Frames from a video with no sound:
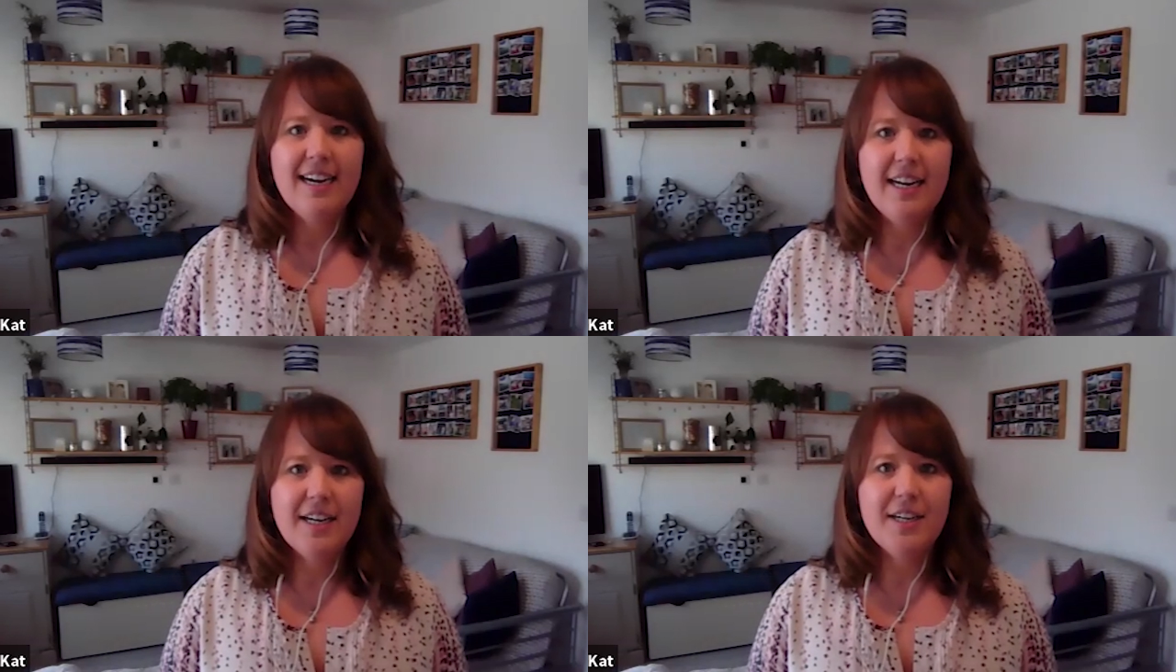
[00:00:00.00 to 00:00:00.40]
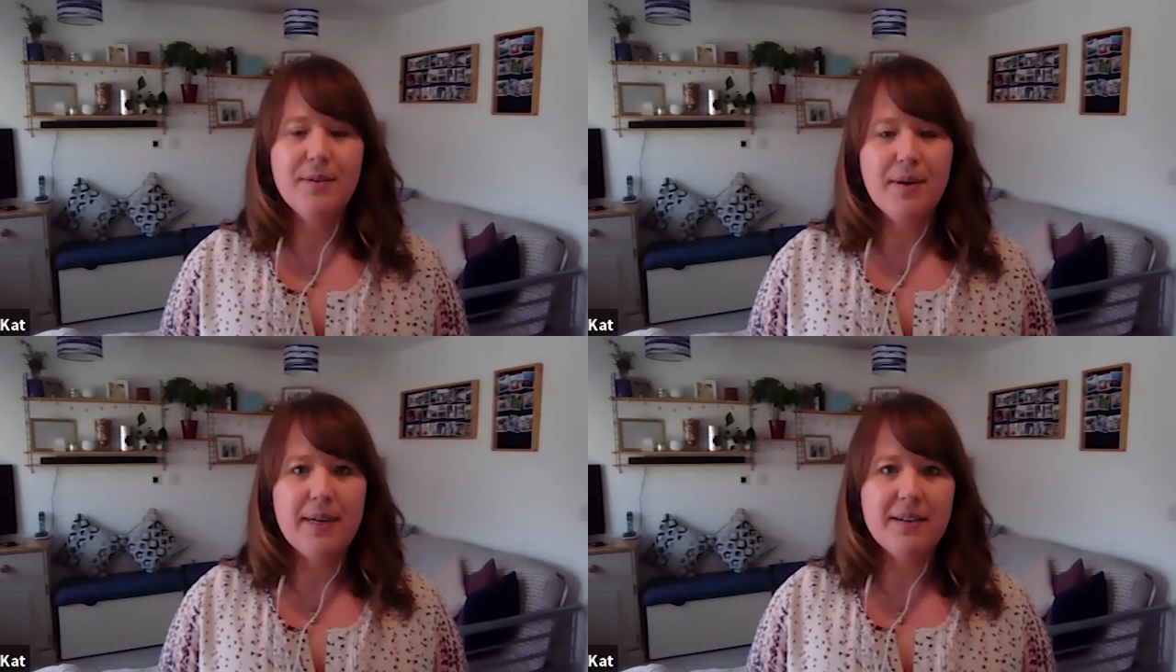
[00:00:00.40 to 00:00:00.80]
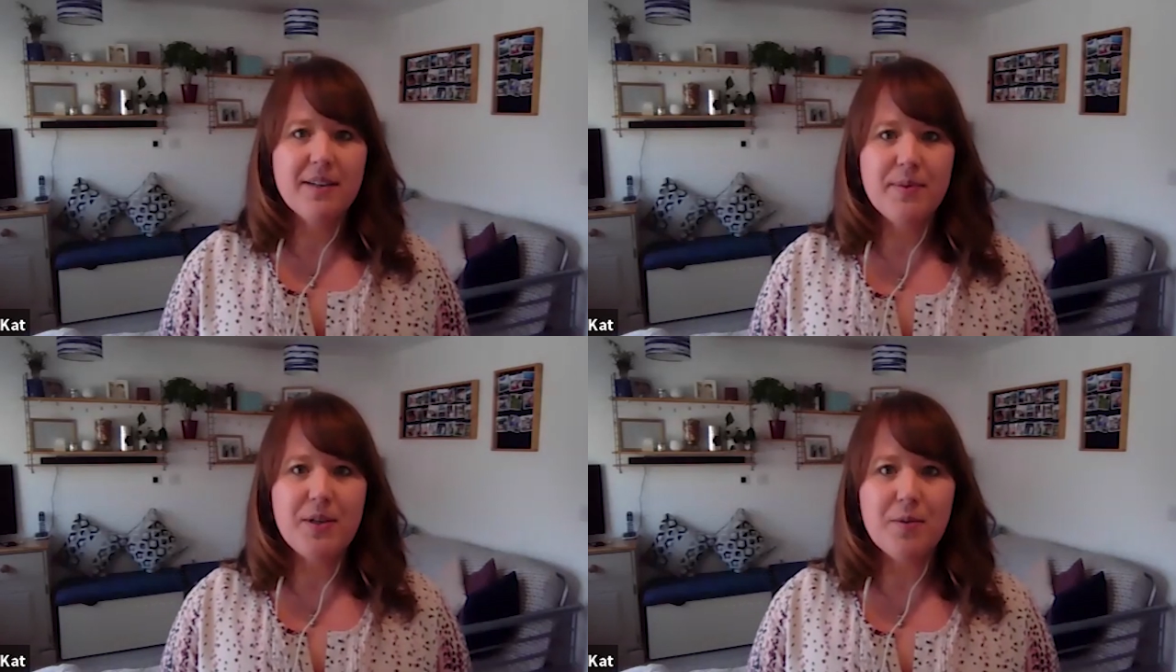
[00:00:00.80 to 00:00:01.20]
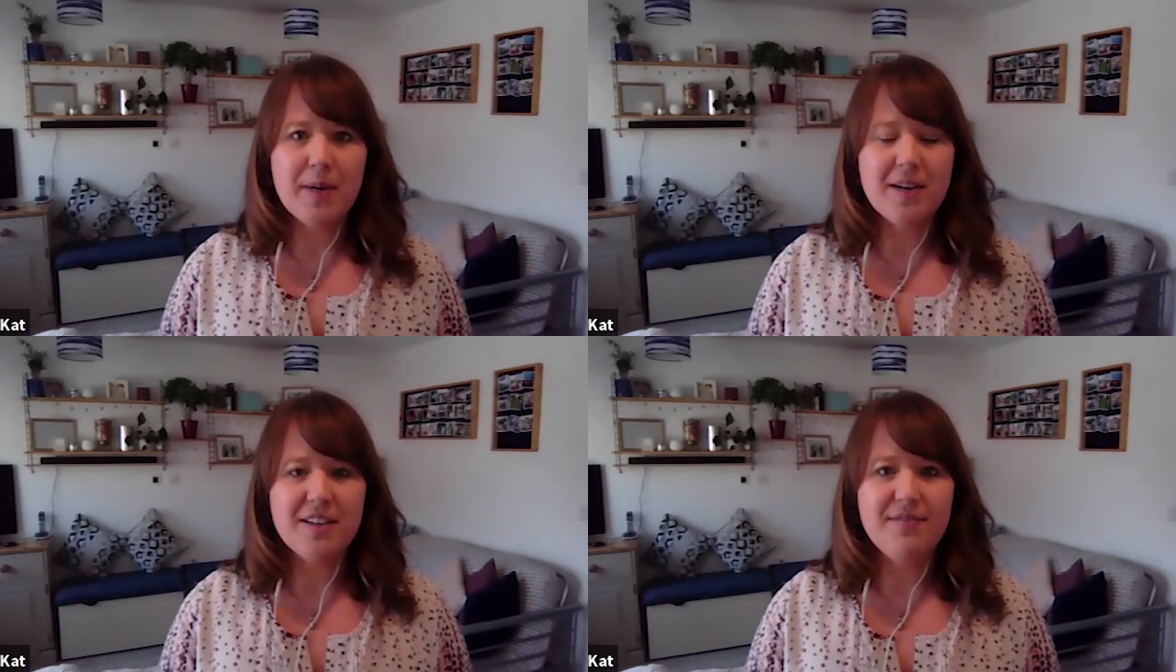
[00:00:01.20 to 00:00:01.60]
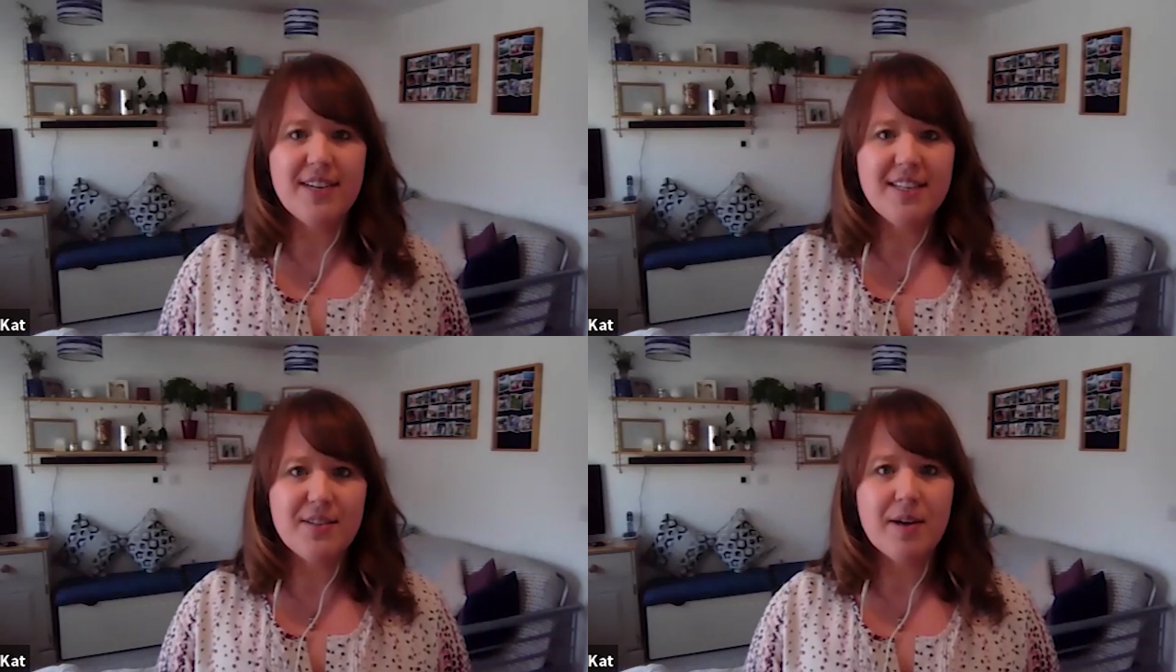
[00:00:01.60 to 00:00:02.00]
Hello and welcome to your March
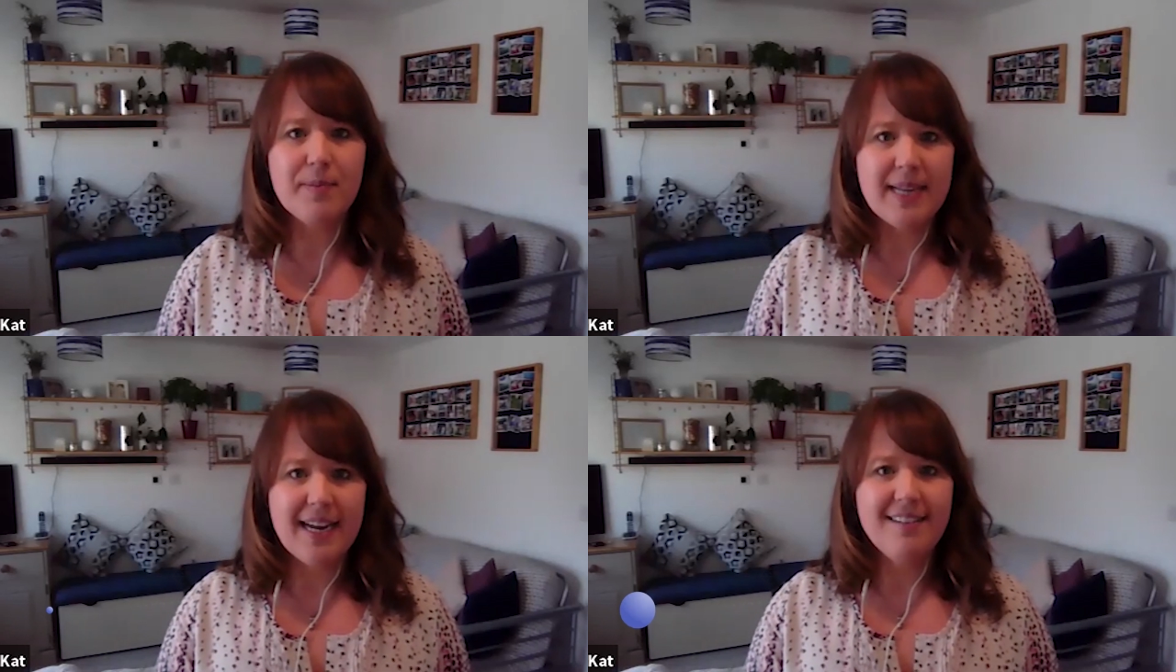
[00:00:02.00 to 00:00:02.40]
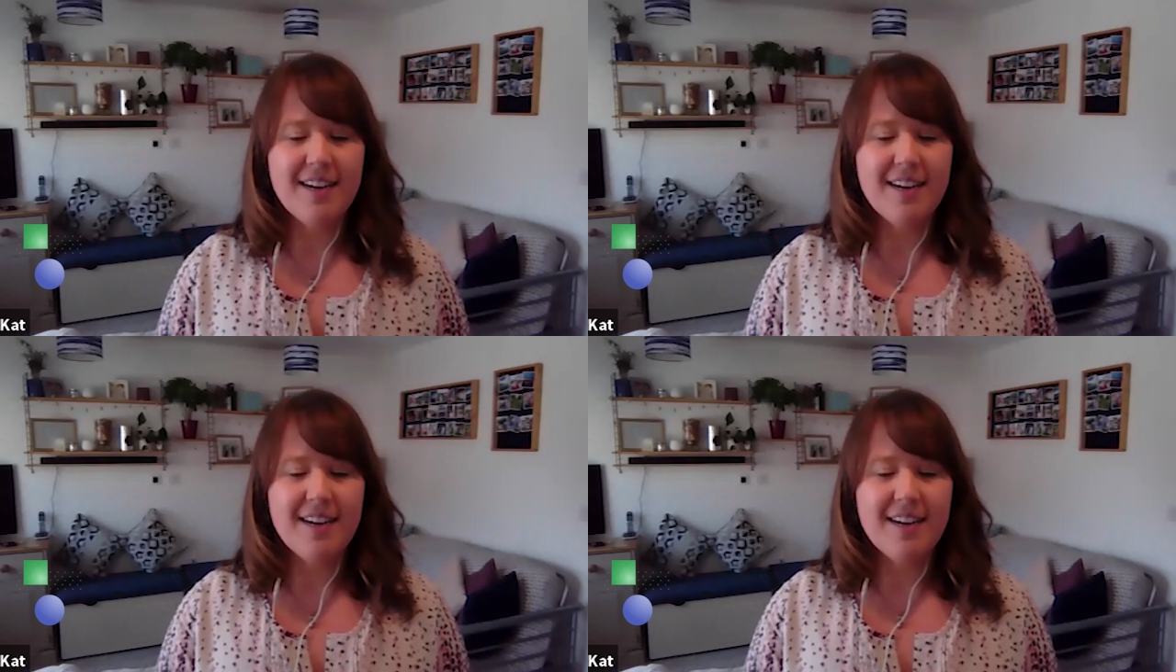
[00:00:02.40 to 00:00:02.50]
Investor Update.